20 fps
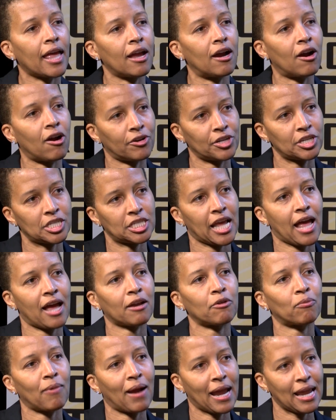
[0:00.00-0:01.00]
a heart
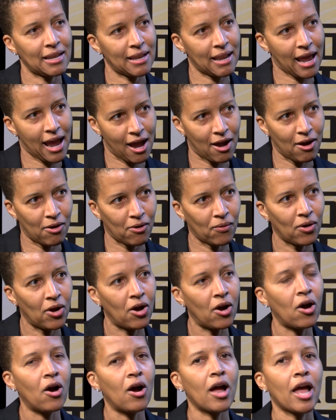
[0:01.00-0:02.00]
attack right now
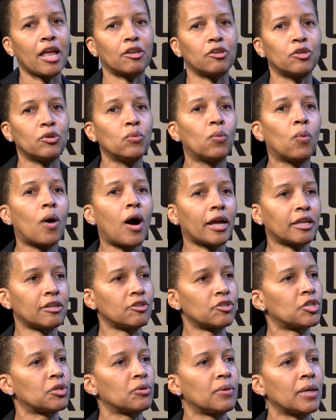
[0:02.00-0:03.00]
and you walk
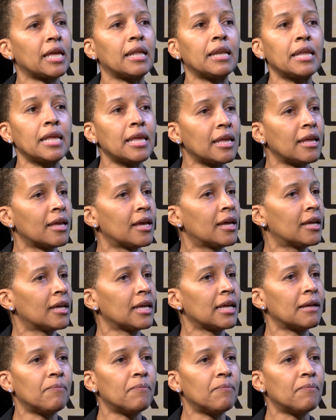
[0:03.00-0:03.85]
into any